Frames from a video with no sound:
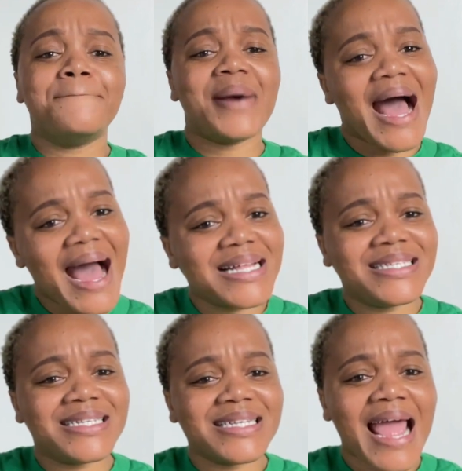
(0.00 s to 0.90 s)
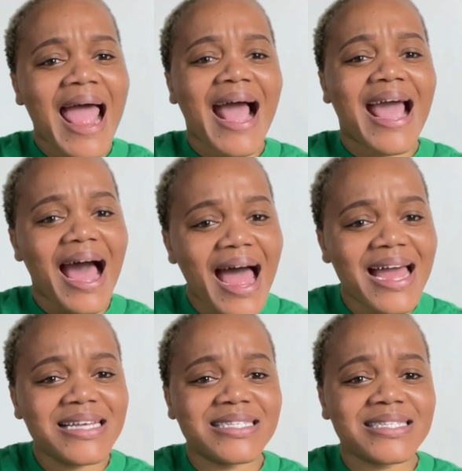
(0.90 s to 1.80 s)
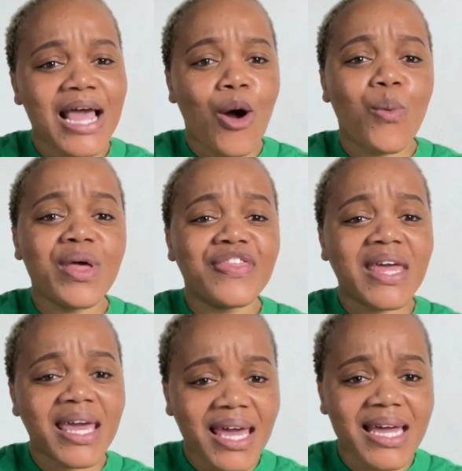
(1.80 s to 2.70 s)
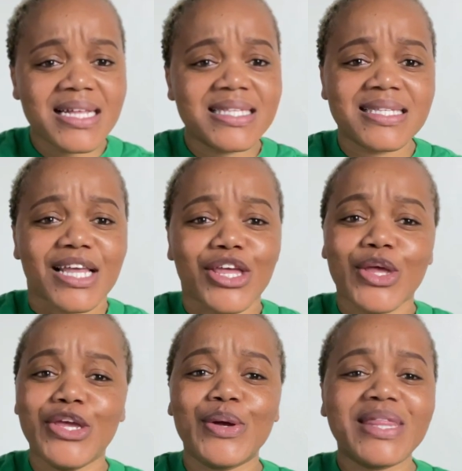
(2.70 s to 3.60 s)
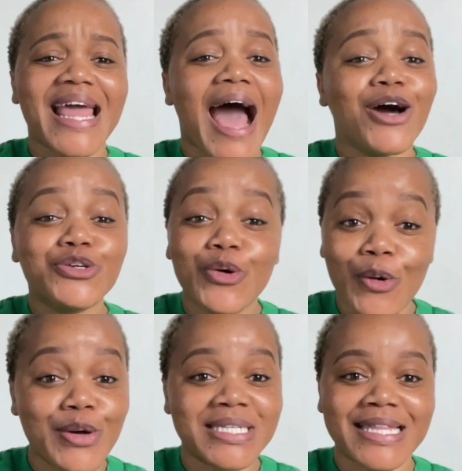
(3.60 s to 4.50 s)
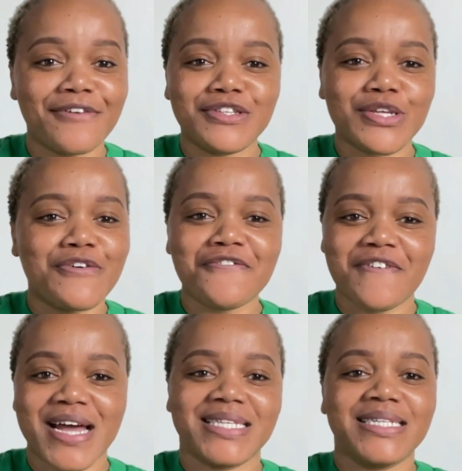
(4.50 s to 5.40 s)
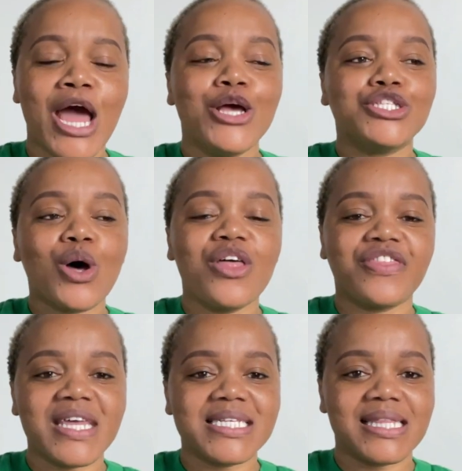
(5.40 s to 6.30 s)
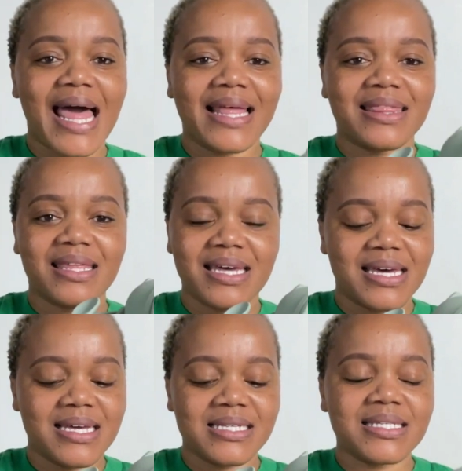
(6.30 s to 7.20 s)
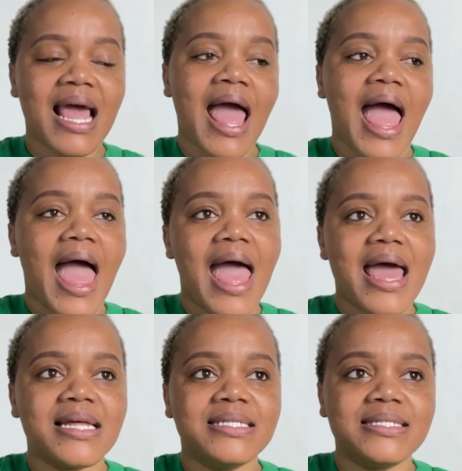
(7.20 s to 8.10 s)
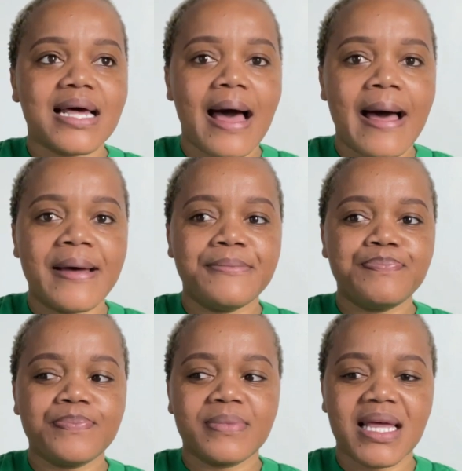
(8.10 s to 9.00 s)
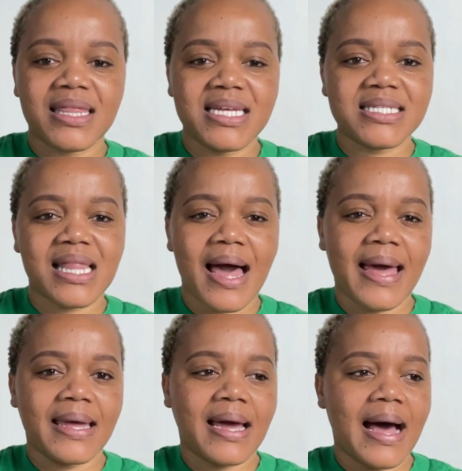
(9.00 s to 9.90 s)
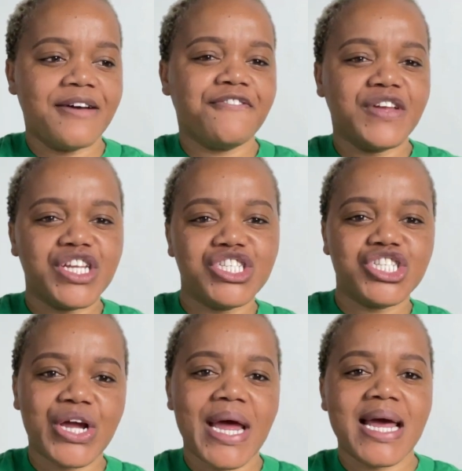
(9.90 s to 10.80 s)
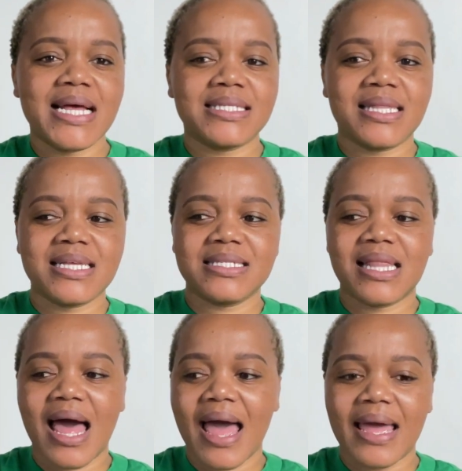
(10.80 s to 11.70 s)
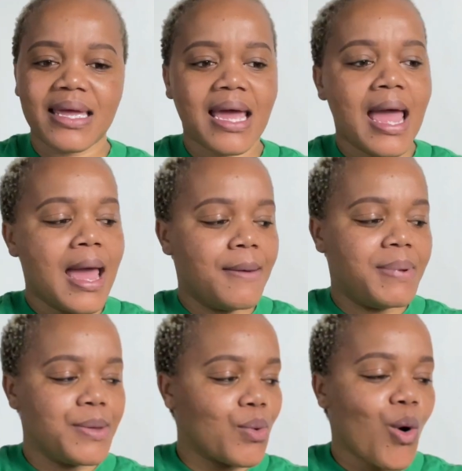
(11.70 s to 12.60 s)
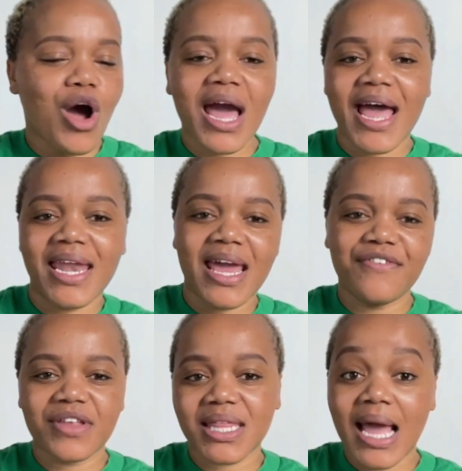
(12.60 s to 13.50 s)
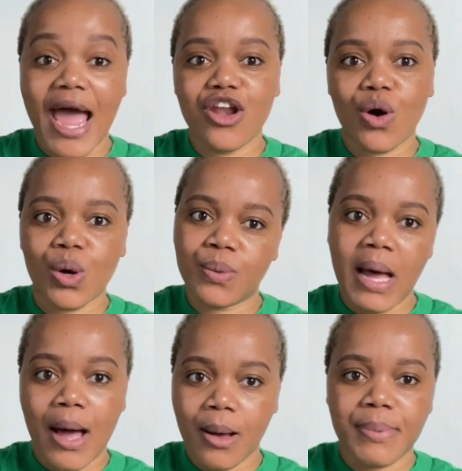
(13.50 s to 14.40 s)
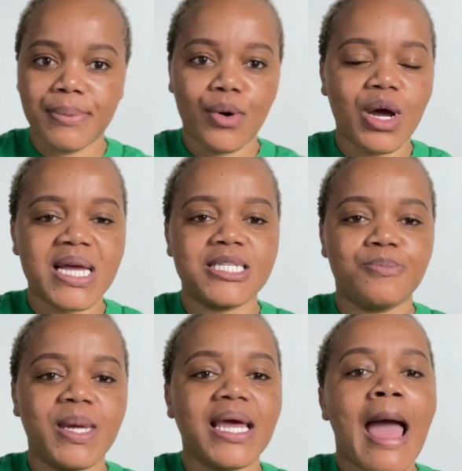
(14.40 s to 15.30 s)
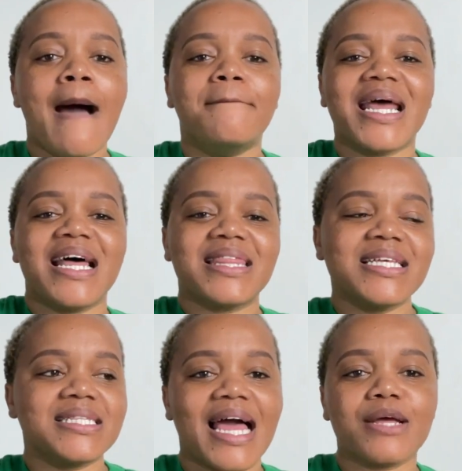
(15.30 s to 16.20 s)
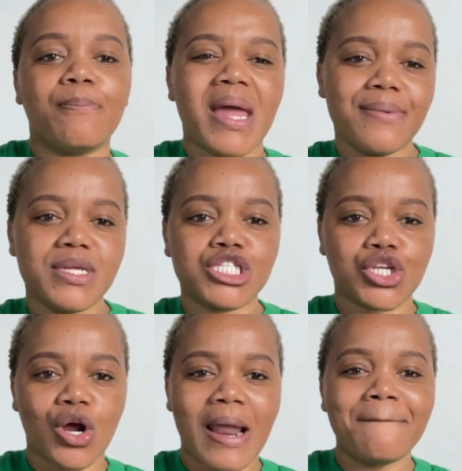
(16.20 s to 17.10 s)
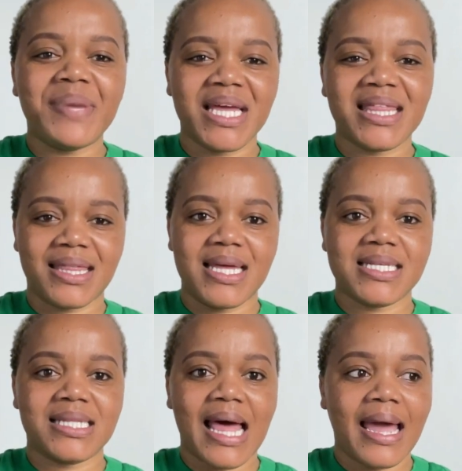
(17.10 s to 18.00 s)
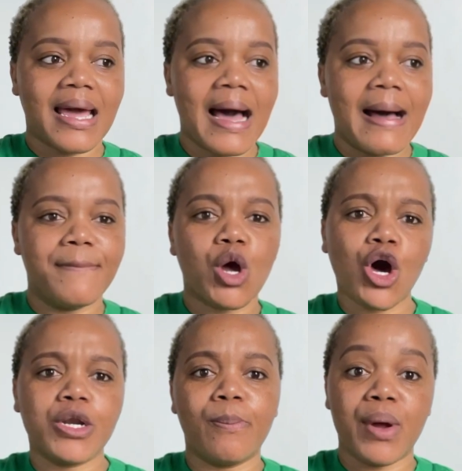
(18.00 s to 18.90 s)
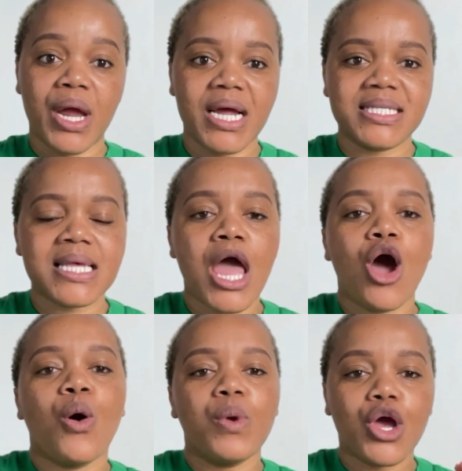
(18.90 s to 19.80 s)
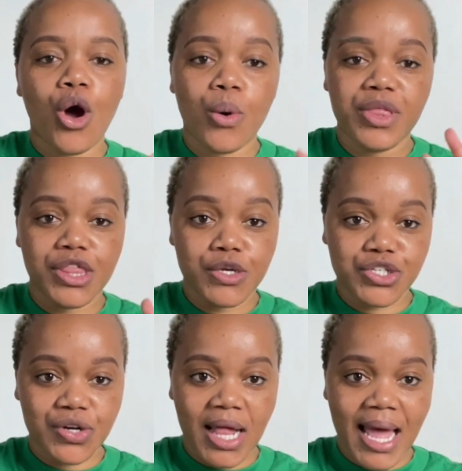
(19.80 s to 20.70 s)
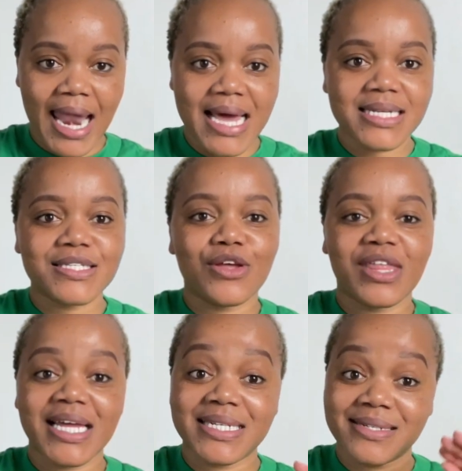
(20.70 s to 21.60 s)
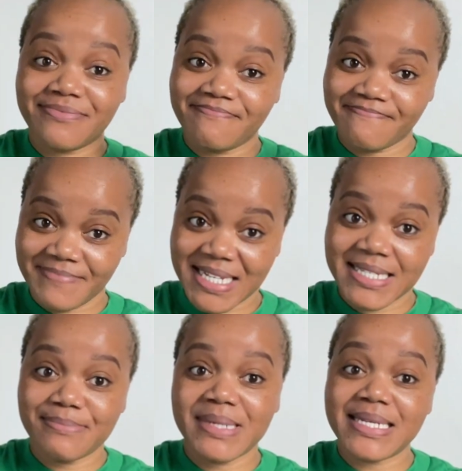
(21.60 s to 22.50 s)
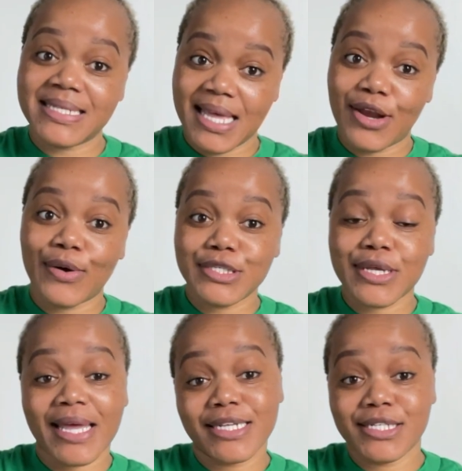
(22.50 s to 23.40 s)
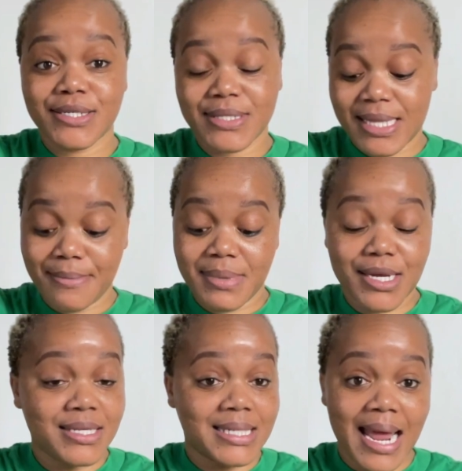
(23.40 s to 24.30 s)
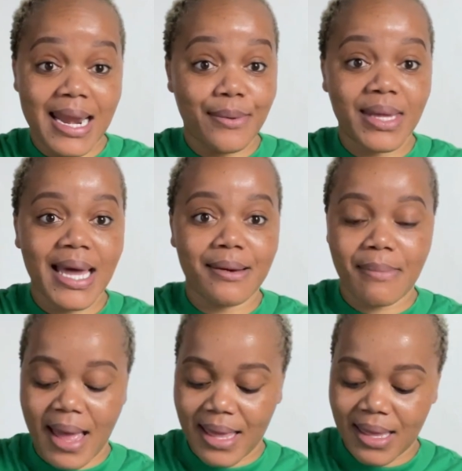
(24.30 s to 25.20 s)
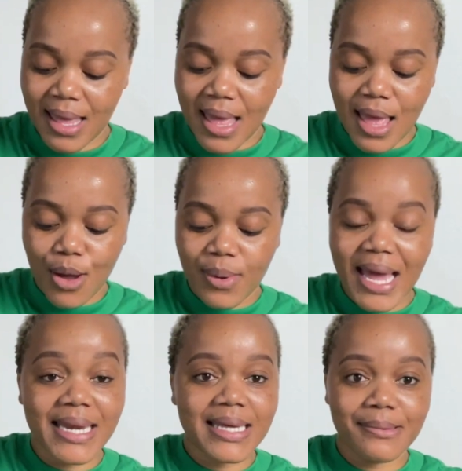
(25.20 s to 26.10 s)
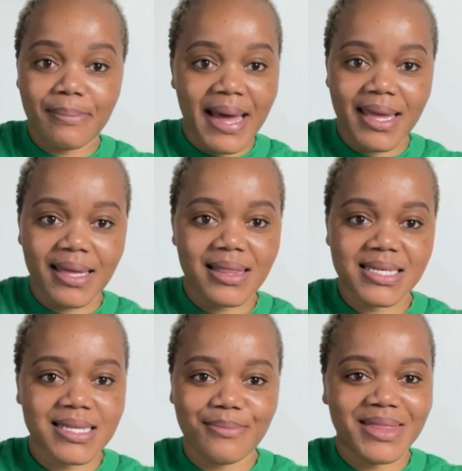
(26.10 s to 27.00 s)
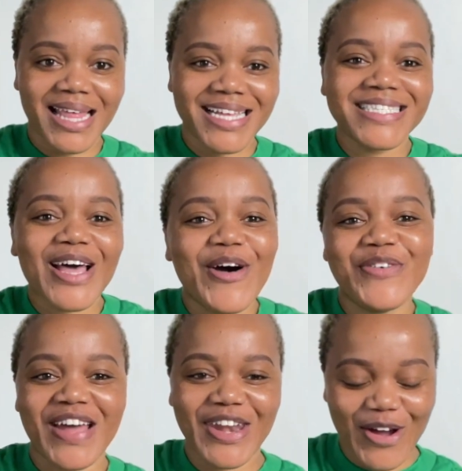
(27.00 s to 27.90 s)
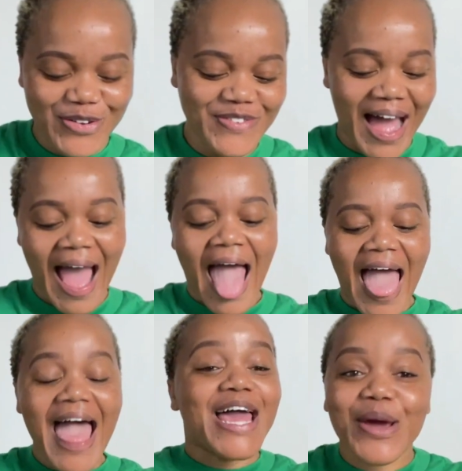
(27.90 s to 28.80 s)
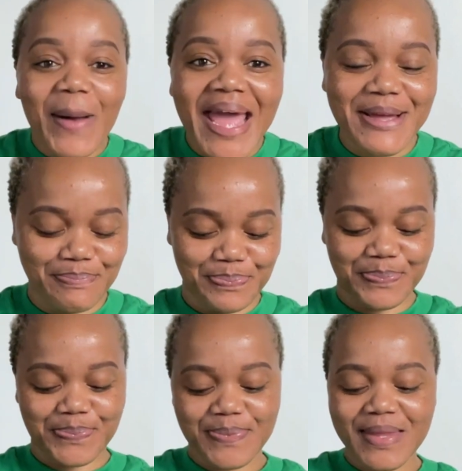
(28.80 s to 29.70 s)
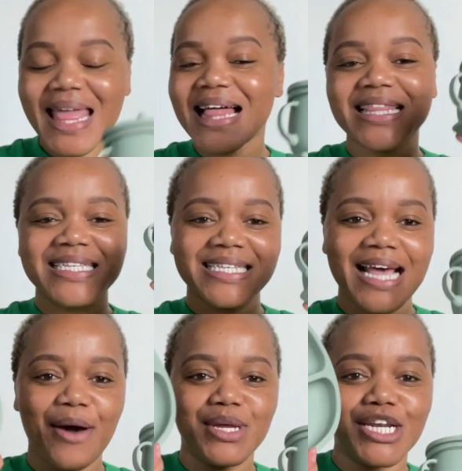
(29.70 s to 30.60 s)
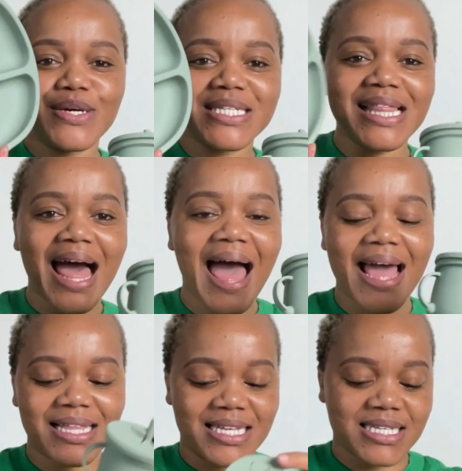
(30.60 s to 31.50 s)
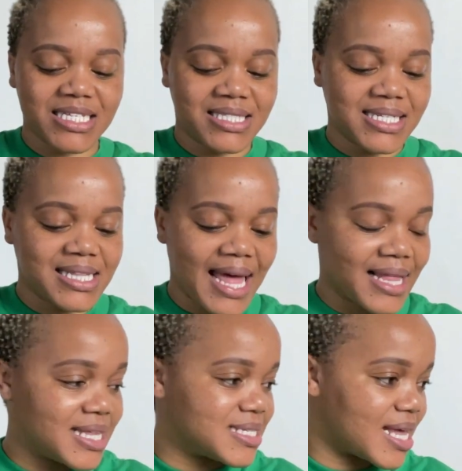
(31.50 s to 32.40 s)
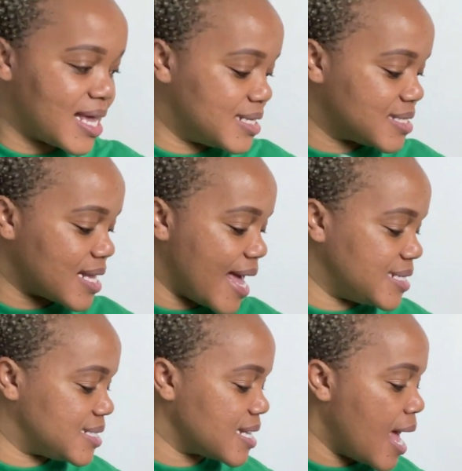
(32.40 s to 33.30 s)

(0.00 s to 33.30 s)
But guys, with kids, they outgrow stuff so fast. So things like this, and things like feeding chairs, things like baby walker and everything. I know our baby walker is pink, but things like baby stroller, big things like cot beds, we go with neutral colors so that siblings can also get to use them, because Nana, we can't keep buying the same things over and over. Anyway, this is how it looks like. This is just like the second set.